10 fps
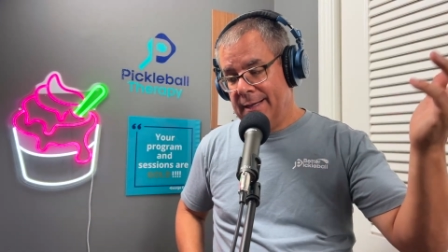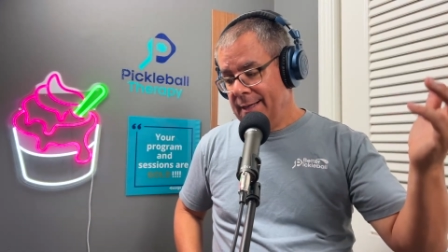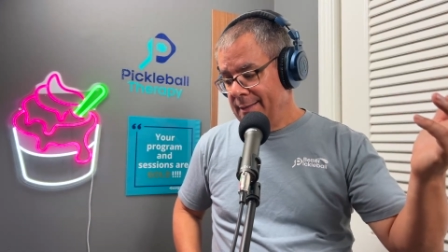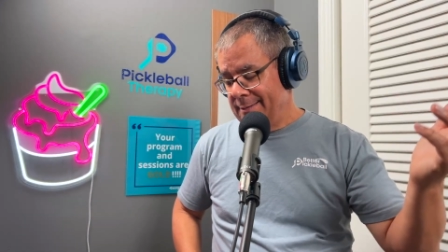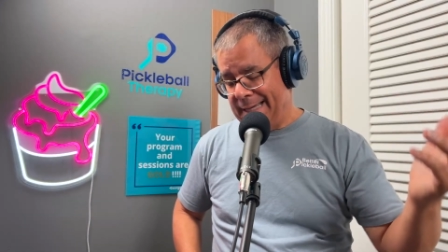
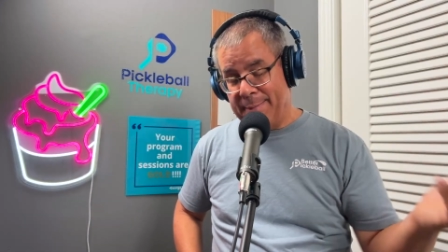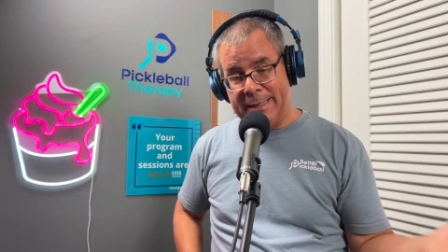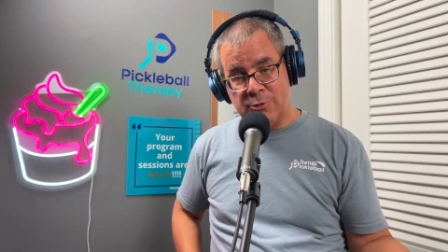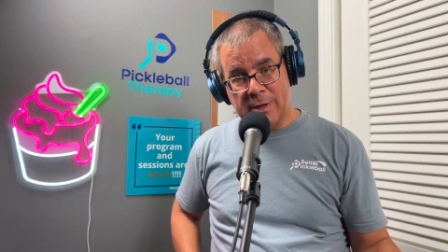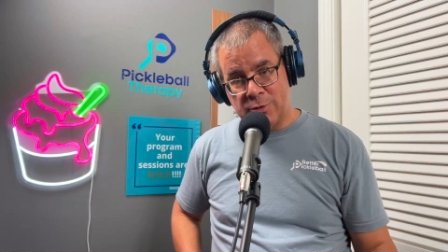
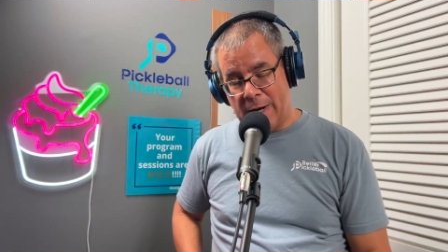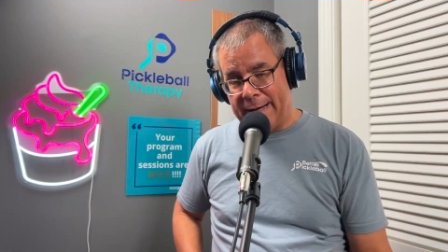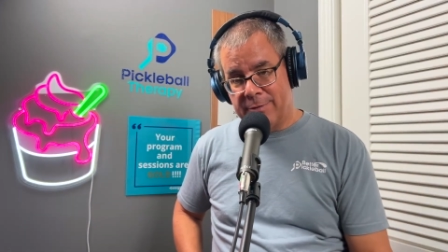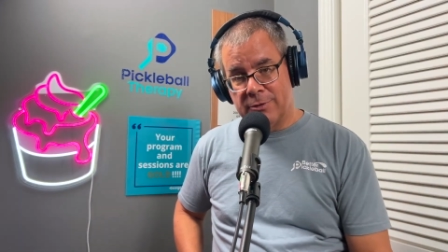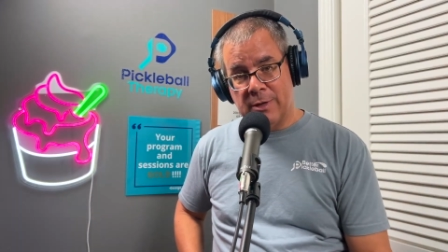semi-drunk
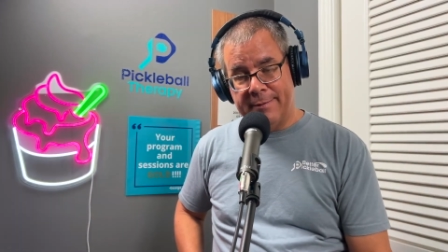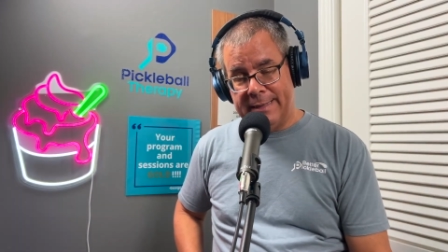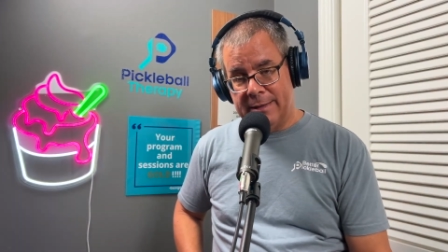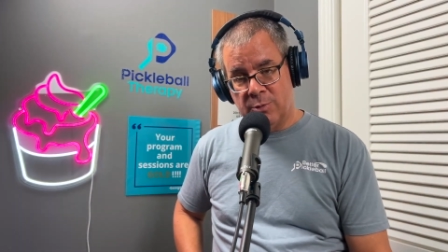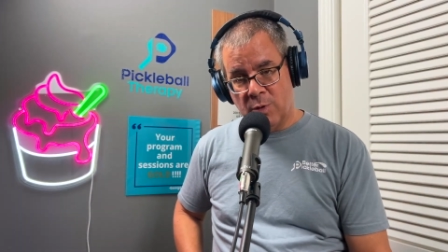driver driving
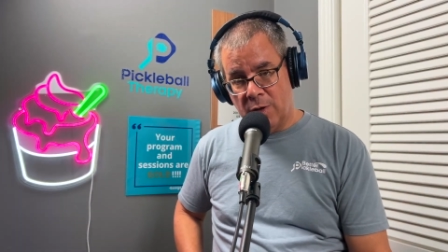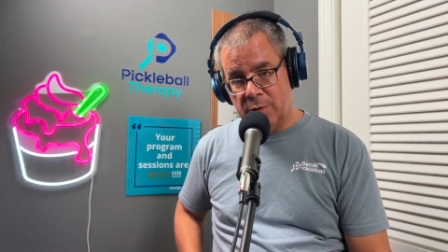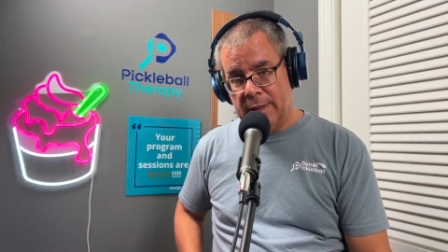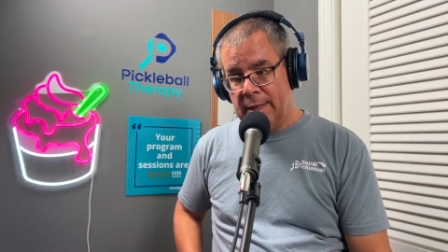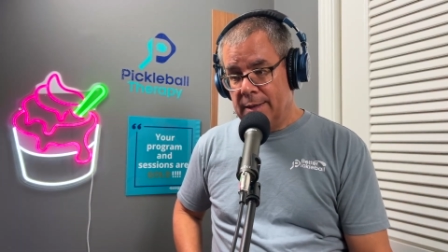down the
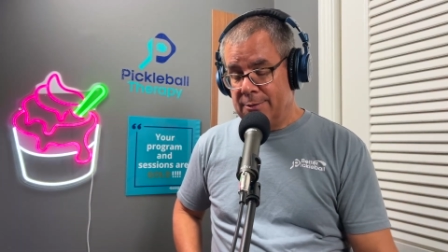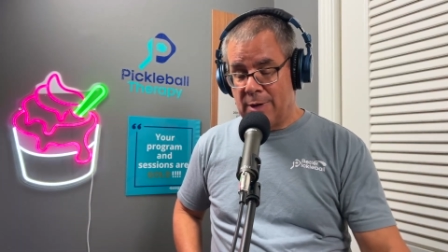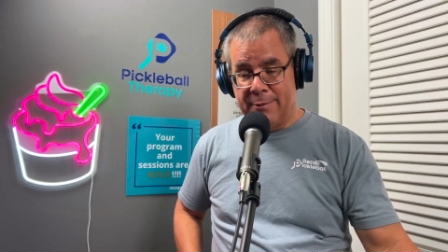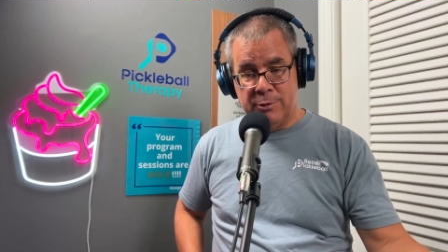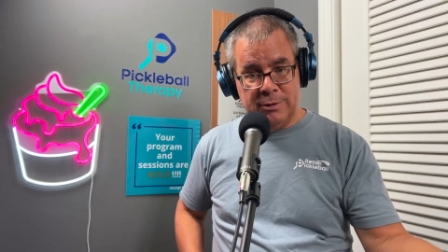road, a
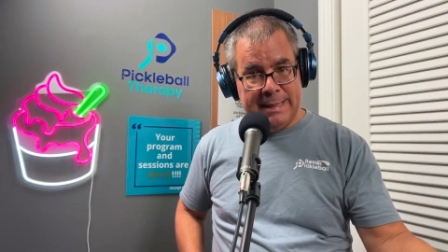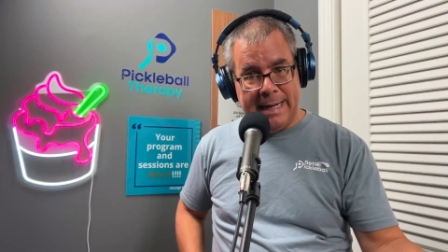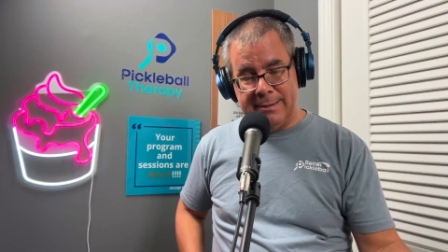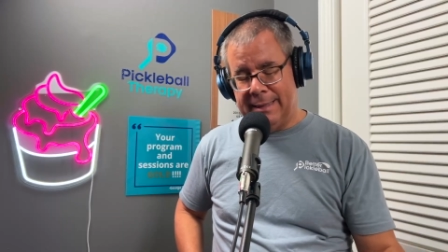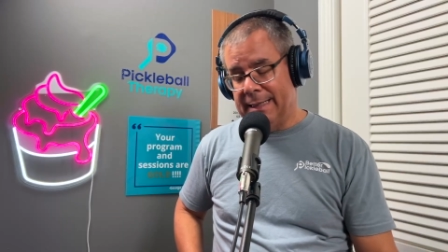driver who's
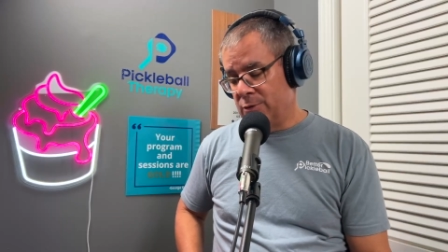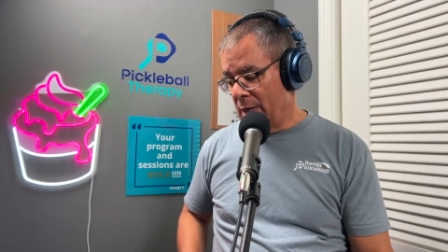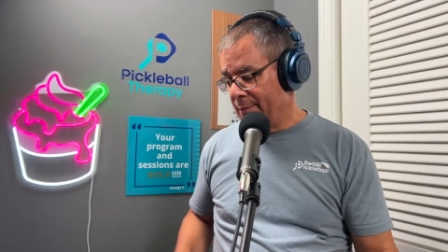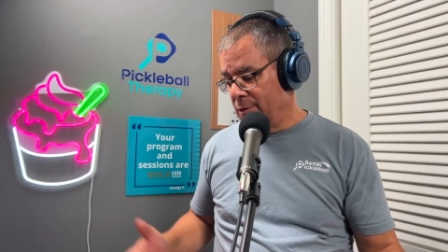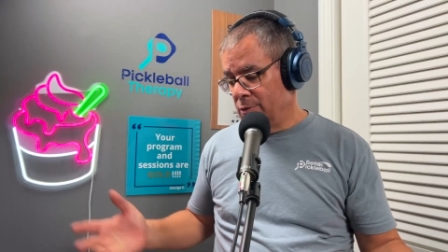texting, a
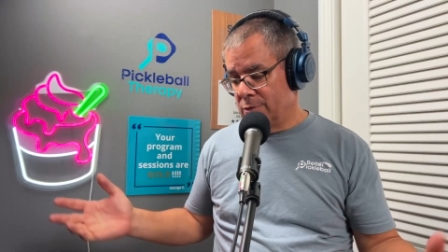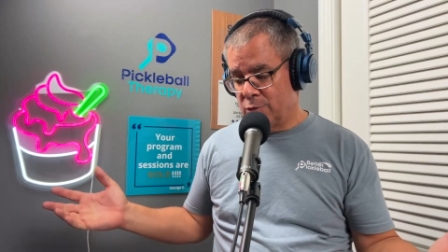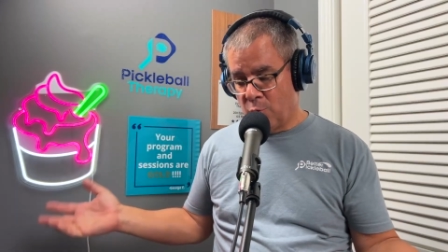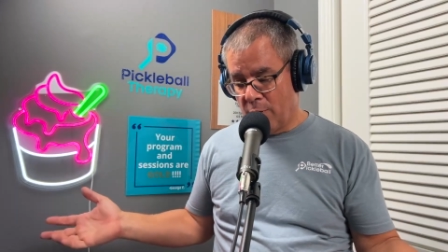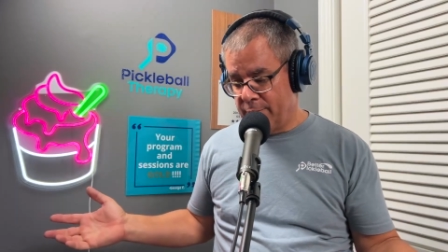driver who's
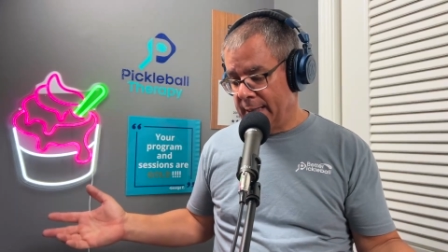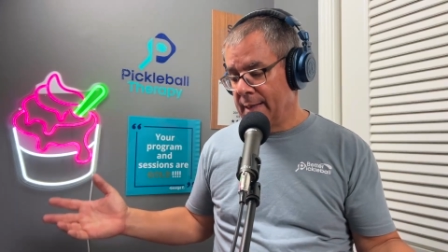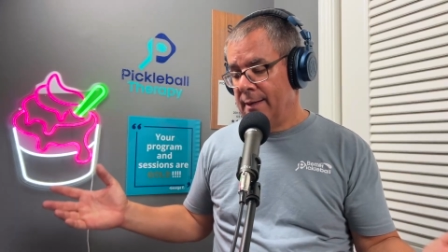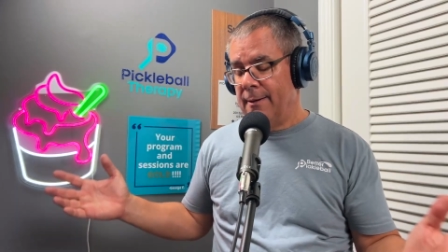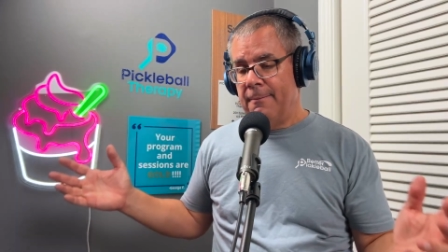swerving.